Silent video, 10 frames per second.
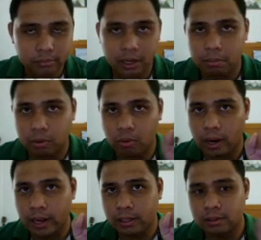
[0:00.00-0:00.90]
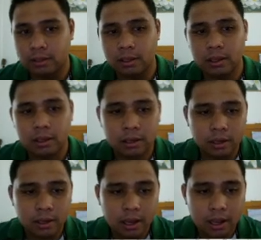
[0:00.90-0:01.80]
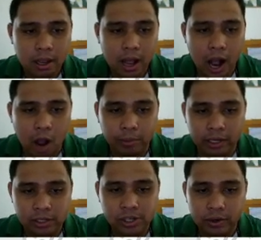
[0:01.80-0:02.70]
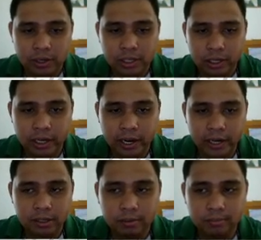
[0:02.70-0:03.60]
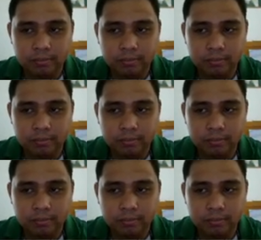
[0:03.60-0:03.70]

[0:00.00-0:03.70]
Number one, how many cherries are there?